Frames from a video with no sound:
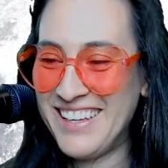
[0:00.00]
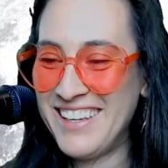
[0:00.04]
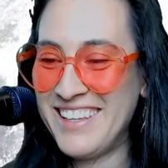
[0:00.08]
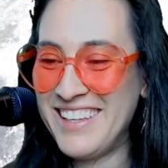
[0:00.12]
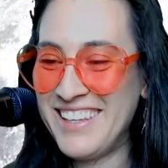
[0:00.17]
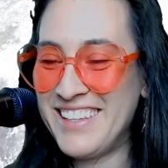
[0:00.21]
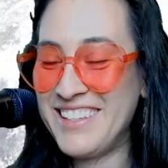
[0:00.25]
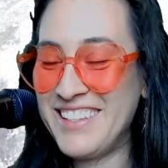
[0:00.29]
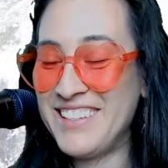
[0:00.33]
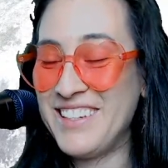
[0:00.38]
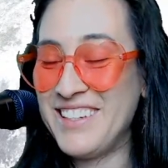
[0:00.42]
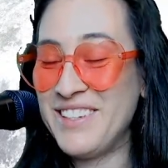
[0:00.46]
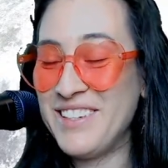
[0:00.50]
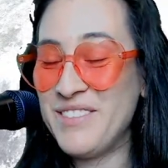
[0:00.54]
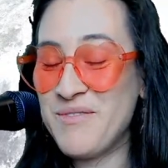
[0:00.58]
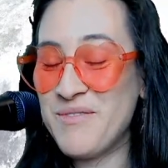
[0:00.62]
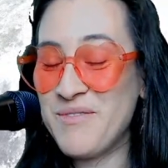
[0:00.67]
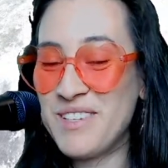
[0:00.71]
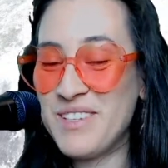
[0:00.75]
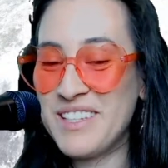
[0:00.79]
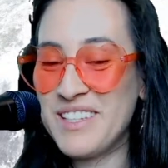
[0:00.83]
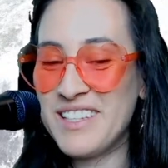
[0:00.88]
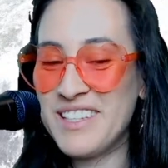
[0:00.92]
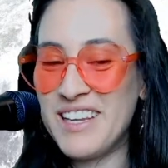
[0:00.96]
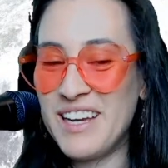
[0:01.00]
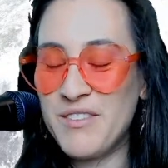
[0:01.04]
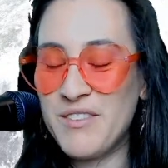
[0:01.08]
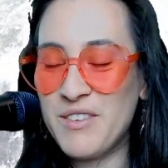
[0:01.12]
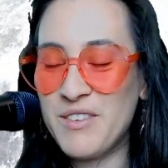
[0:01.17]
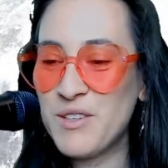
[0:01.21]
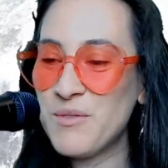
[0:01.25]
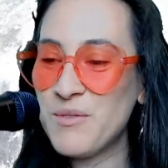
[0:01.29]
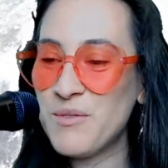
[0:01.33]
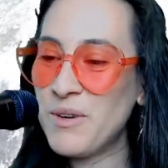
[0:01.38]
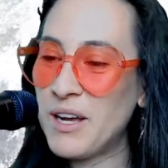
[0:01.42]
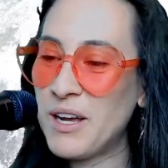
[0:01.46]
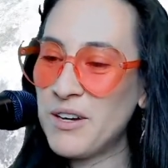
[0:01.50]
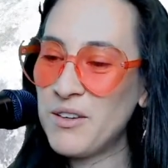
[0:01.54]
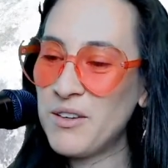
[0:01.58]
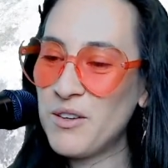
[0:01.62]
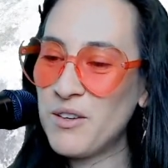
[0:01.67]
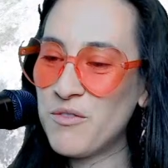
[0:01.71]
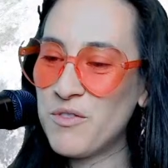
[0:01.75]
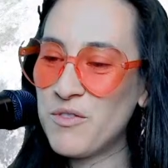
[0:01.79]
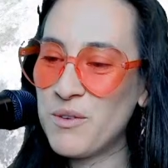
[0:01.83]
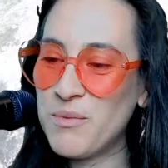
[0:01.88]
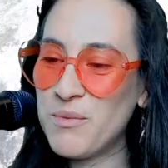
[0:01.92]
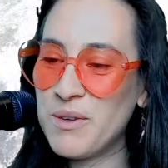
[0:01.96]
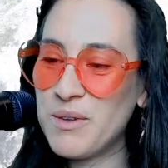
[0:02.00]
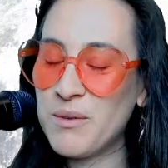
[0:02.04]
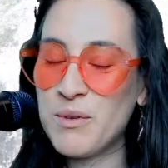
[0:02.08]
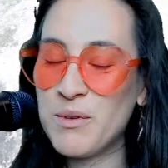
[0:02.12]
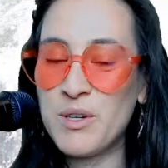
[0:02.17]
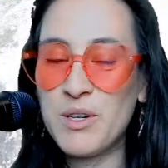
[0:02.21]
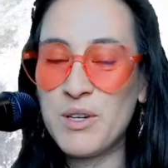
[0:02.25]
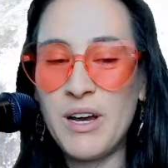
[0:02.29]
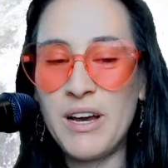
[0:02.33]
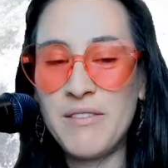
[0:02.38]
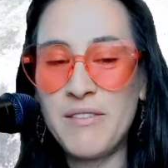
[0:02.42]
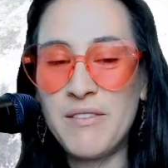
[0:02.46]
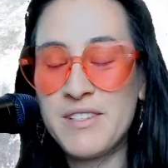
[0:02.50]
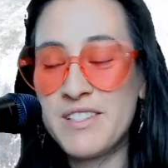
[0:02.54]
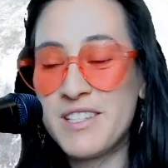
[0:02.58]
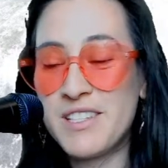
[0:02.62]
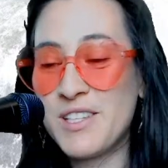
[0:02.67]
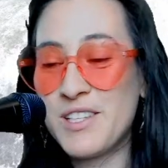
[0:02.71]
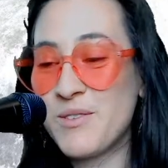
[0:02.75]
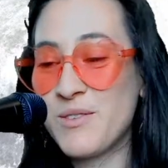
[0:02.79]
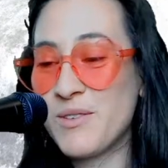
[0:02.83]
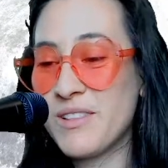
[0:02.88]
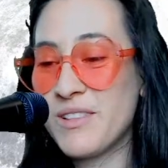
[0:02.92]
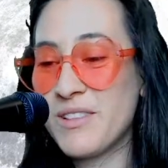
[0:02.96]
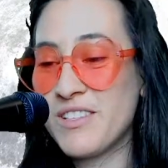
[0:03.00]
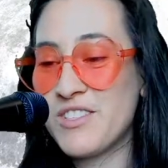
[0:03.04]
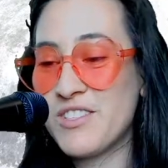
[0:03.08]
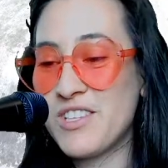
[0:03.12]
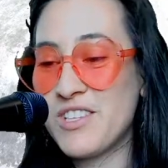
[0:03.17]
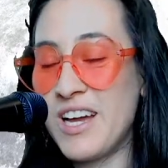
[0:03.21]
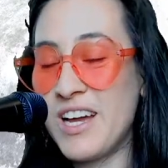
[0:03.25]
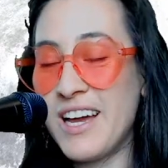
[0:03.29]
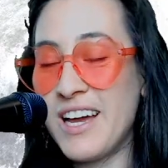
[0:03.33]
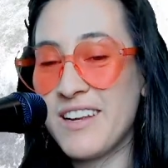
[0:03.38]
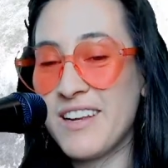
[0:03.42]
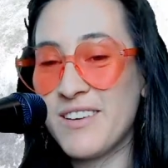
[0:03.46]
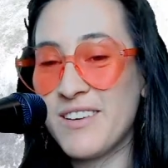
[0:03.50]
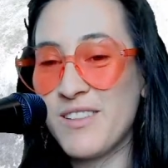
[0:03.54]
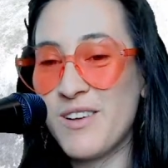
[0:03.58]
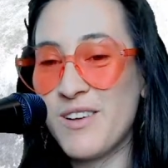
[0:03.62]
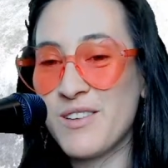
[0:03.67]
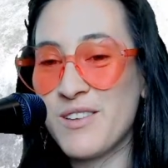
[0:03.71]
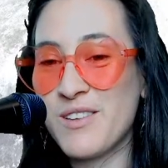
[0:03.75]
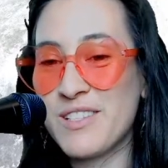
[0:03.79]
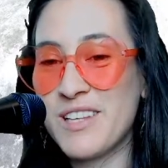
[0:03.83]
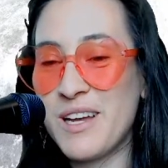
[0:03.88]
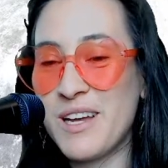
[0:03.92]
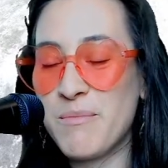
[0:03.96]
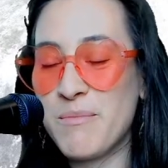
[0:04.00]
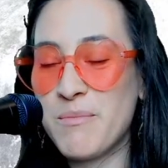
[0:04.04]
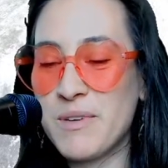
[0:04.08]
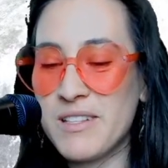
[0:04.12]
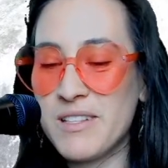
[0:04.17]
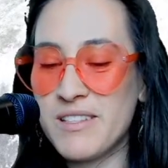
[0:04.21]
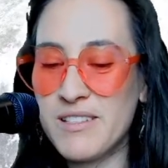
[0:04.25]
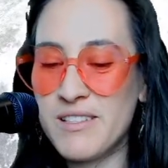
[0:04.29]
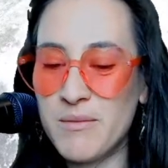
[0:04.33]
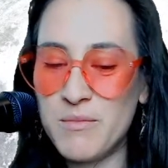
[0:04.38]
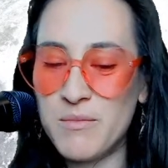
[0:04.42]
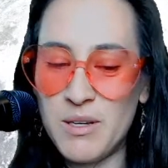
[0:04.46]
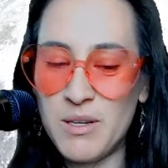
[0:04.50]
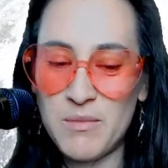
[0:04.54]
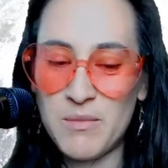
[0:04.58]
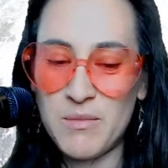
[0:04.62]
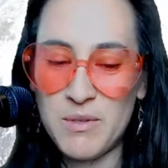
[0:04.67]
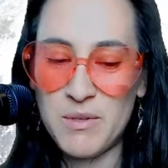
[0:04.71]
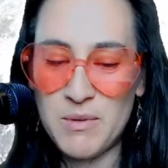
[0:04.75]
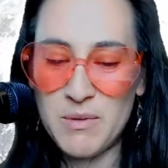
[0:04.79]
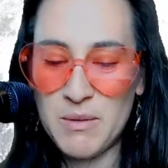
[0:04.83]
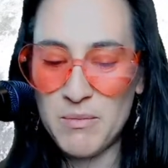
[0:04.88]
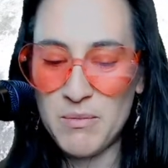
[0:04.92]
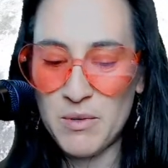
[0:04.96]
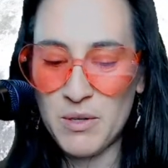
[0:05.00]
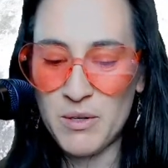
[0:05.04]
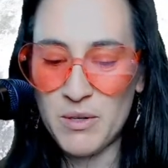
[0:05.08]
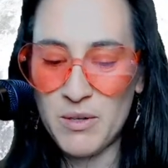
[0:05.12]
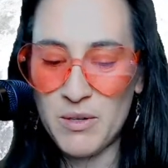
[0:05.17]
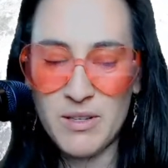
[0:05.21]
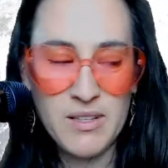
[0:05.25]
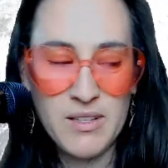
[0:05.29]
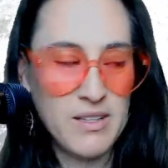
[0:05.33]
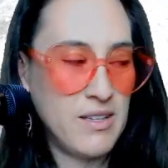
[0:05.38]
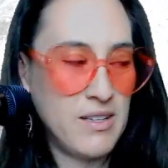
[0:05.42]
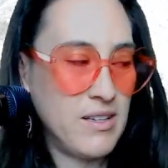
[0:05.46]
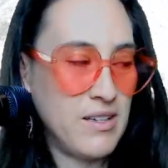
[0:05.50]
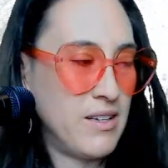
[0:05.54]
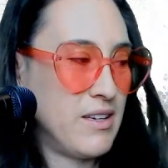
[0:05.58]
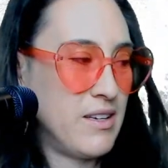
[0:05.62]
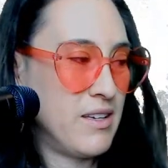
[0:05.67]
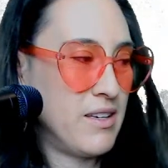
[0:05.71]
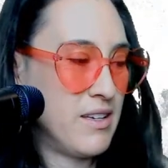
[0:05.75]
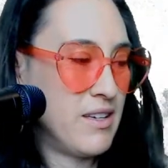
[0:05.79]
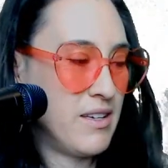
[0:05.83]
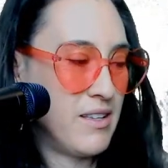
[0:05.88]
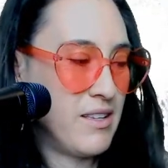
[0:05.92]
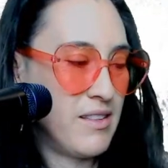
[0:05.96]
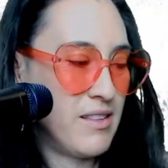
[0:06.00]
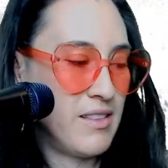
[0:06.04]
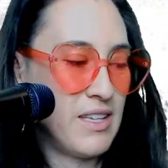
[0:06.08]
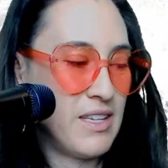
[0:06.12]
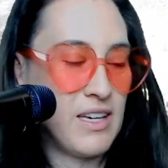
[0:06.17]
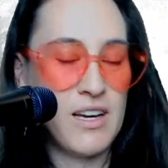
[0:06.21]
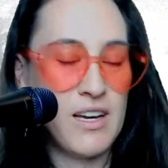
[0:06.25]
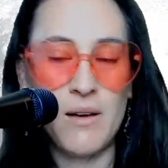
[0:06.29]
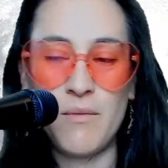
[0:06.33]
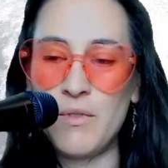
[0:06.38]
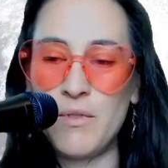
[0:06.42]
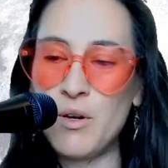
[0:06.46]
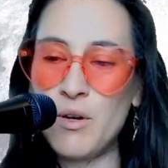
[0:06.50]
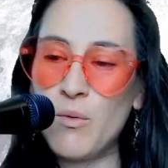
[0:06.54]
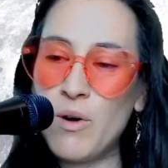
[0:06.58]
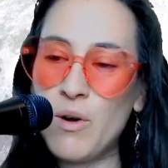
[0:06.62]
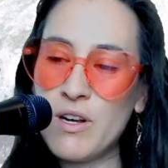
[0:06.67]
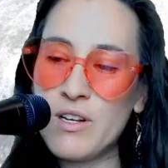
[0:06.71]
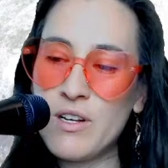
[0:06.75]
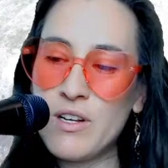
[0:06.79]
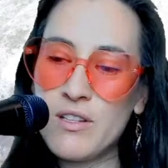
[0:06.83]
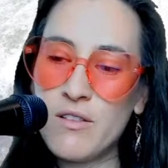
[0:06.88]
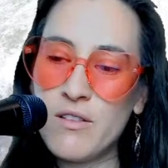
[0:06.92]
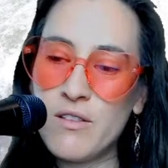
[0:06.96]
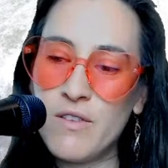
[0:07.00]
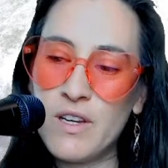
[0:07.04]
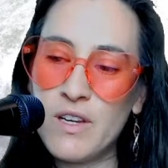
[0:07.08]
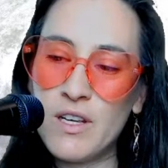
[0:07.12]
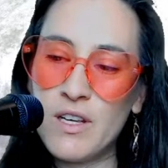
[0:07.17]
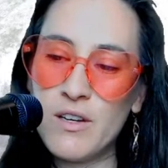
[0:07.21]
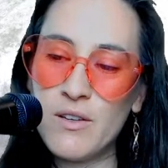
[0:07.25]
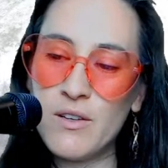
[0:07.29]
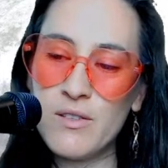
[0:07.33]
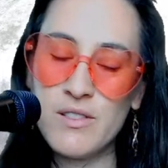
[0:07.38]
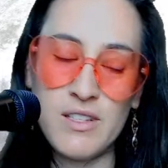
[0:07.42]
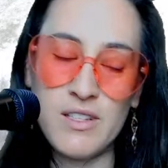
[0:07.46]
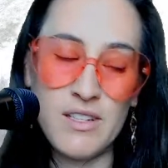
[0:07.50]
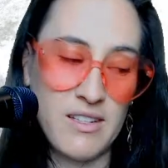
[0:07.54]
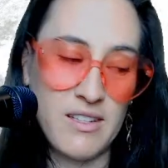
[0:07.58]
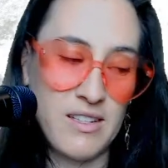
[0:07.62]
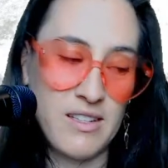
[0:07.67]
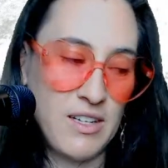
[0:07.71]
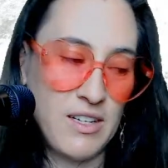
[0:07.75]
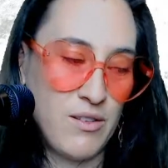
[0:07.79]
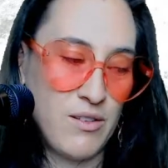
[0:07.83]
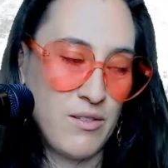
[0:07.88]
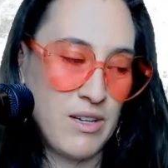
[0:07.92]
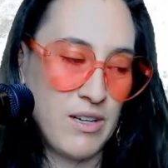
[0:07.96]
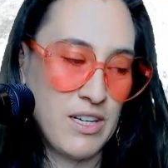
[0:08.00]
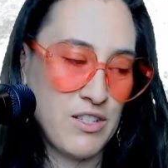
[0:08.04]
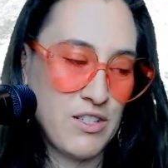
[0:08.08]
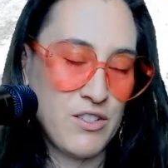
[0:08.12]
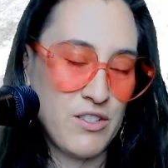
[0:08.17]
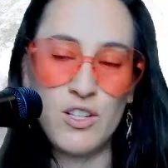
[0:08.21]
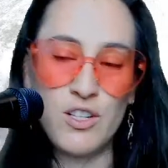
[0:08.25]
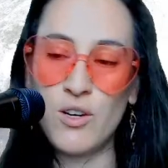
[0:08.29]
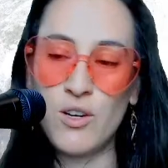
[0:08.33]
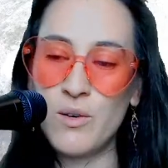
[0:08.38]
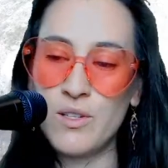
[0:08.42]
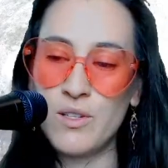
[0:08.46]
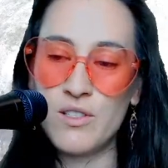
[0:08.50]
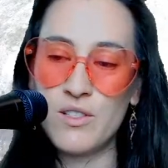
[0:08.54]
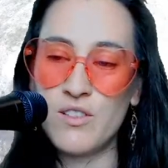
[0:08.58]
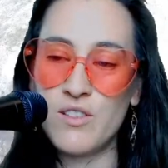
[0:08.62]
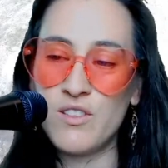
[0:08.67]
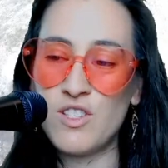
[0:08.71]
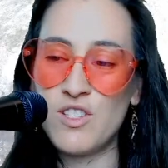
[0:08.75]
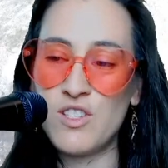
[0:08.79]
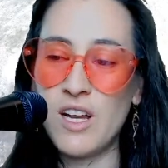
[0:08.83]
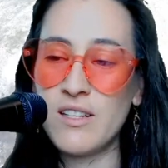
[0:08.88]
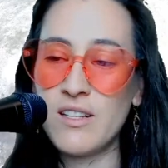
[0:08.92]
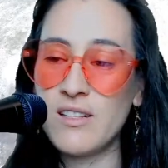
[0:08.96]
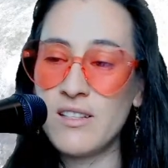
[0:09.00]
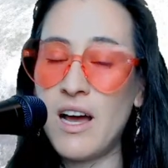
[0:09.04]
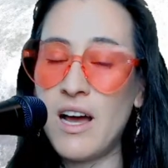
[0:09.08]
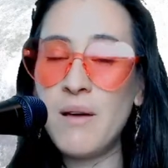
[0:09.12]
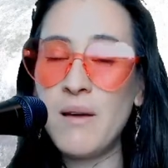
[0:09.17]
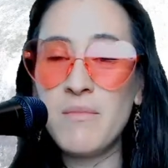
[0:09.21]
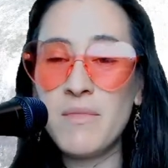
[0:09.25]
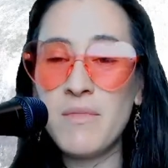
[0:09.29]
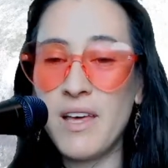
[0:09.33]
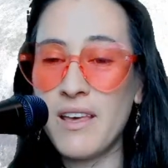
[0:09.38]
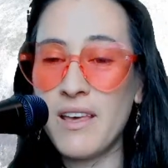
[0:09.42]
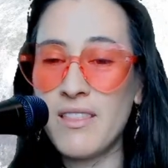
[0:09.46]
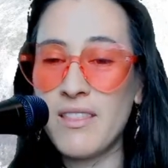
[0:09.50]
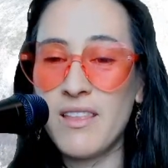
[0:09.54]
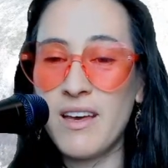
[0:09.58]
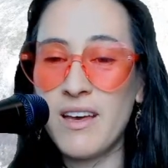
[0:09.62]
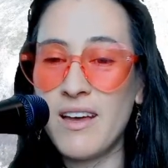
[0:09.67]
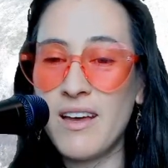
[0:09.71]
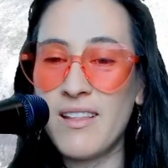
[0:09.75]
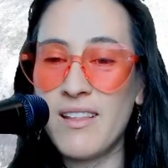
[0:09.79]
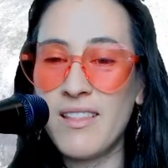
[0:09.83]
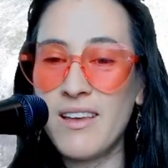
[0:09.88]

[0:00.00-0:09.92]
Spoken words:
You haven't been, have you? I don't know if you've been, well, I haven't seen you in the chat in a long time, but sometimes people, they watch the videos and they don't actually go into the chats. I'm like that.